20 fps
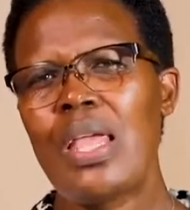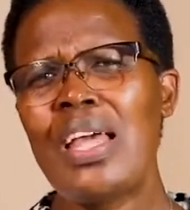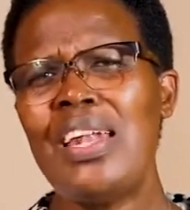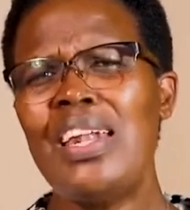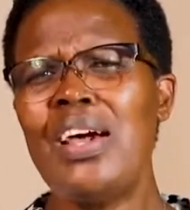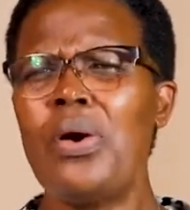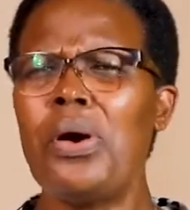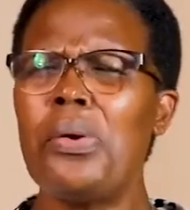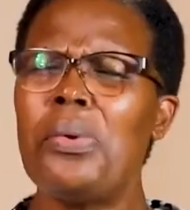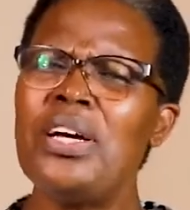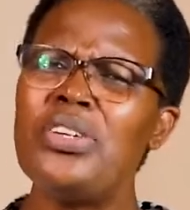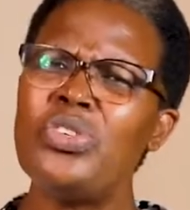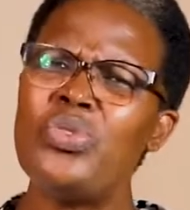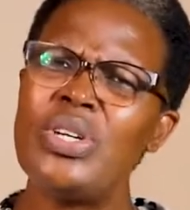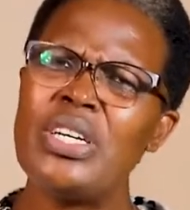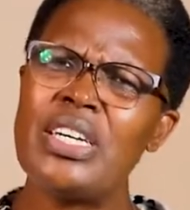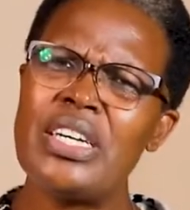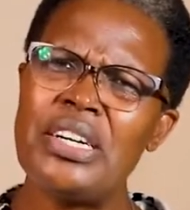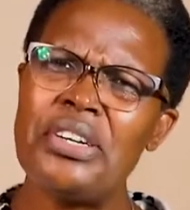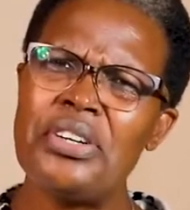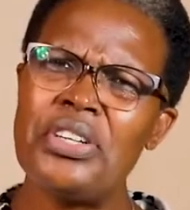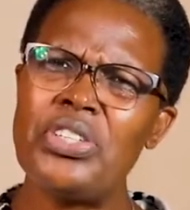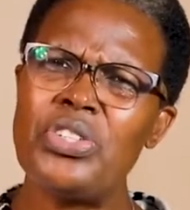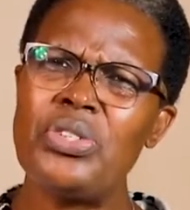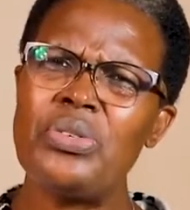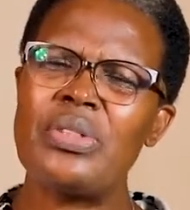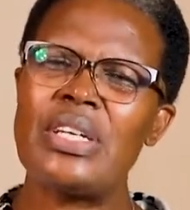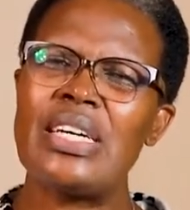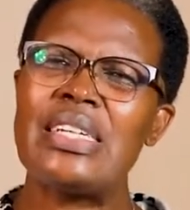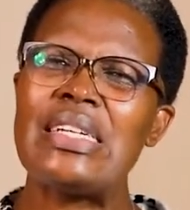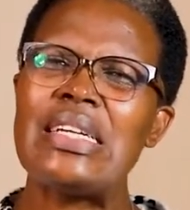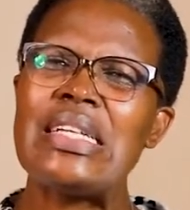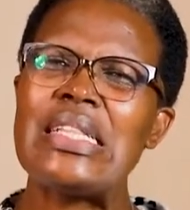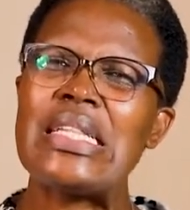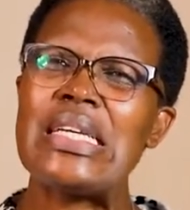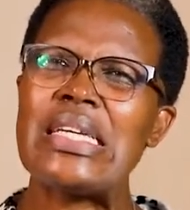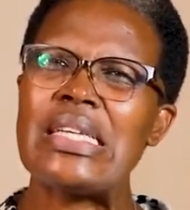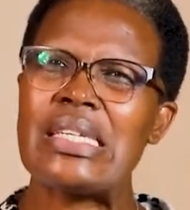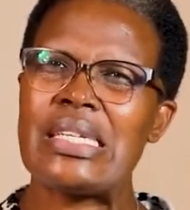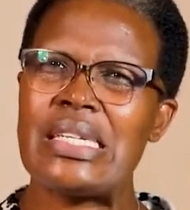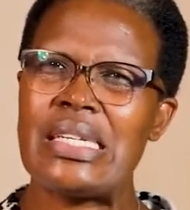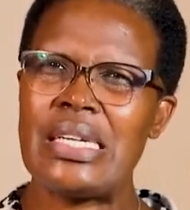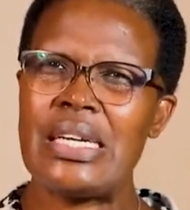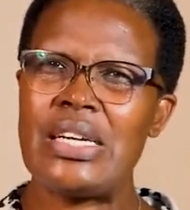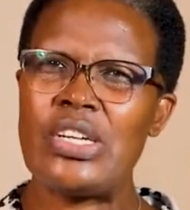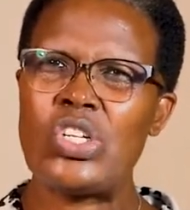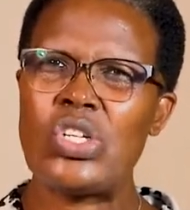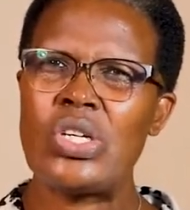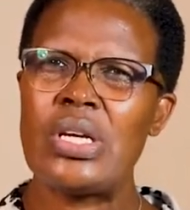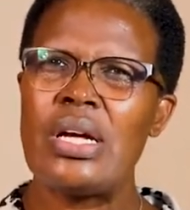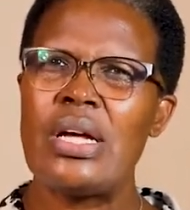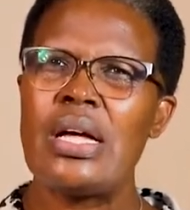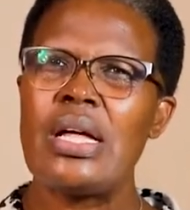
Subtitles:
Now, I want to encourage you that in this stage,